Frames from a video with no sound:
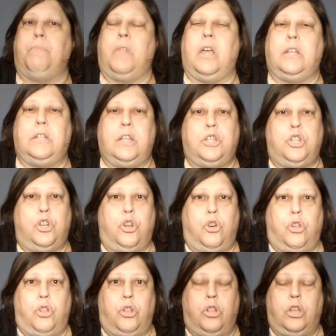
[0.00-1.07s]

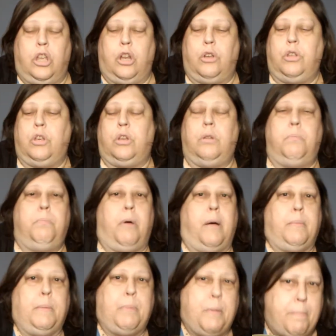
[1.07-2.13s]
additional, you know, you could
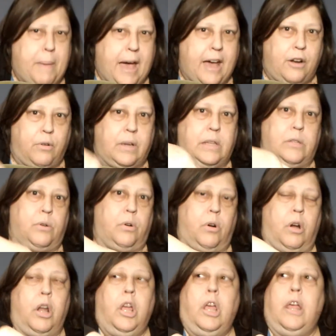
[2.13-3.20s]
probably put batteries
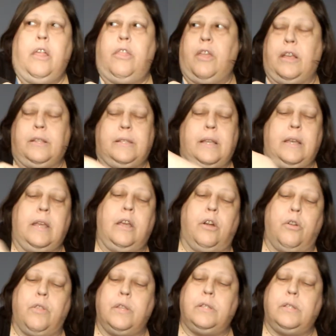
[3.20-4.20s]
or things in here.